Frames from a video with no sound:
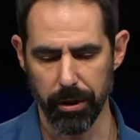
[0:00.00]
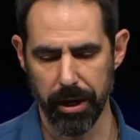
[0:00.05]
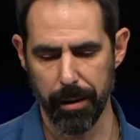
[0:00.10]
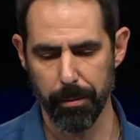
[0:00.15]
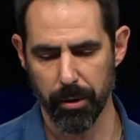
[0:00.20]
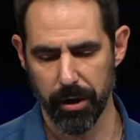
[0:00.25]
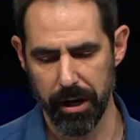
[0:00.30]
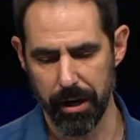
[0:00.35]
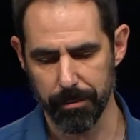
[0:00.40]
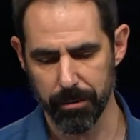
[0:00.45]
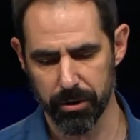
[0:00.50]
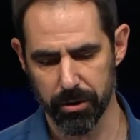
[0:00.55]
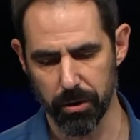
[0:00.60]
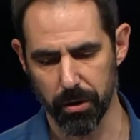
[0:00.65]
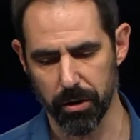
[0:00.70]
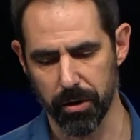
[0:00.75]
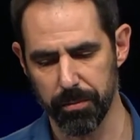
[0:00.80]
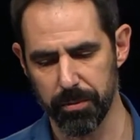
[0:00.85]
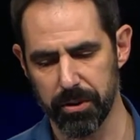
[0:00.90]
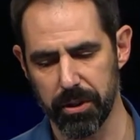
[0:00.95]
Abraham
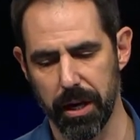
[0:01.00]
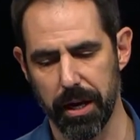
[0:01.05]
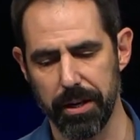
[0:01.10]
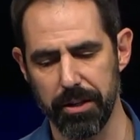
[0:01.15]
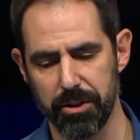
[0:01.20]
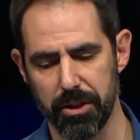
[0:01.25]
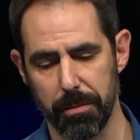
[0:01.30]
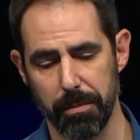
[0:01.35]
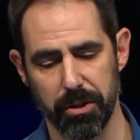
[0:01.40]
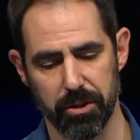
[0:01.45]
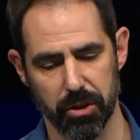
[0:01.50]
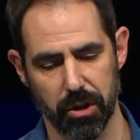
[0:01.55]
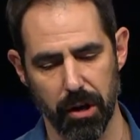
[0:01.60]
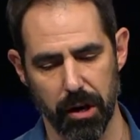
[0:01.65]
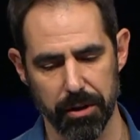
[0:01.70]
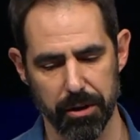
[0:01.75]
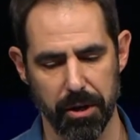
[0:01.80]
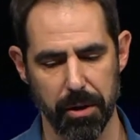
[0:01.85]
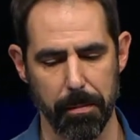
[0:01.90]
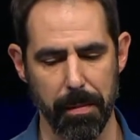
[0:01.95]
circumcised him as
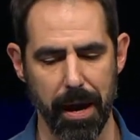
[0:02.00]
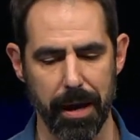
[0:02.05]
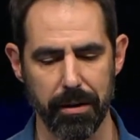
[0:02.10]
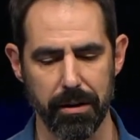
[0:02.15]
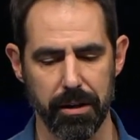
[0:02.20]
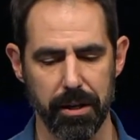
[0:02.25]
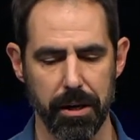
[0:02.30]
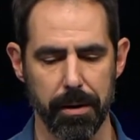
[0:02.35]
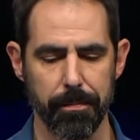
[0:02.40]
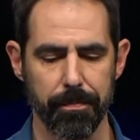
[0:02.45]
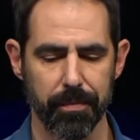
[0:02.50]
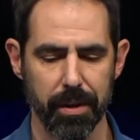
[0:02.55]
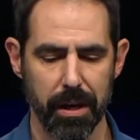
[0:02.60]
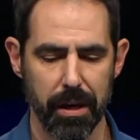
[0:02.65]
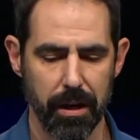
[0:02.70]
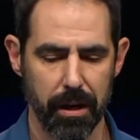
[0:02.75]
God commanded him.